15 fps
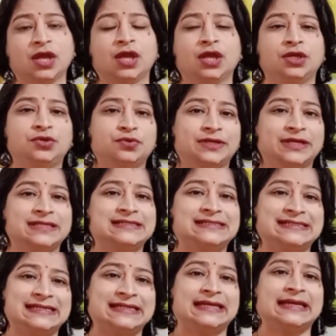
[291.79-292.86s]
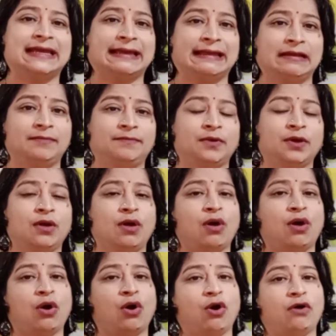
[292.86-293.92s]
you can take help
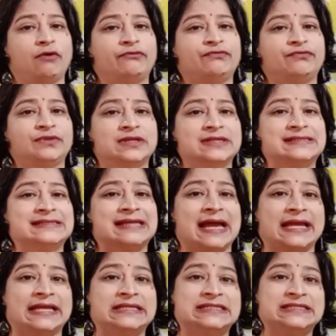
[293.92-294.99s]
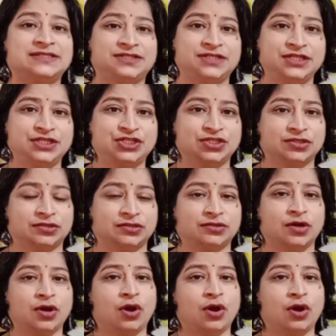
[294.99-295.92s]
of the science teacher